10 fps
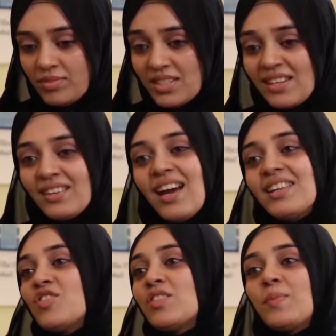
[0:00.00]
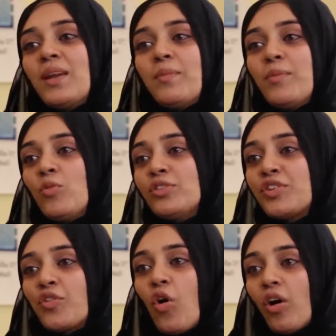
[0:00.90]
See, it has just made me more
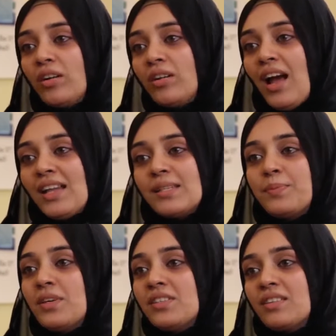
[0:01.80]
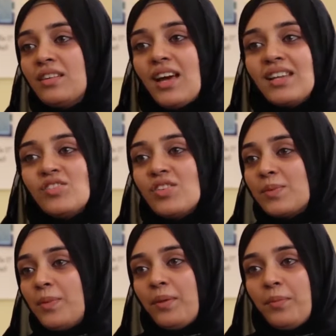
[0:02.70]
strong. As a person, it has
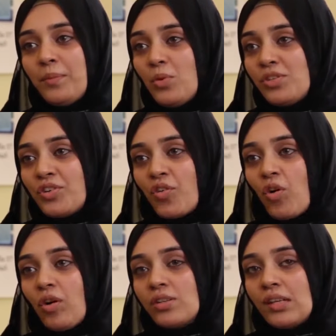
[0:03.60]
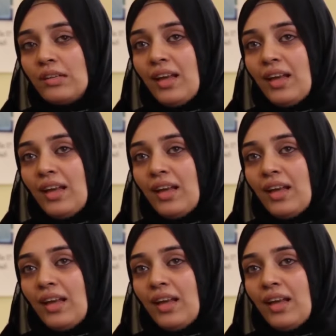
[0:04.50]
just made me more strong.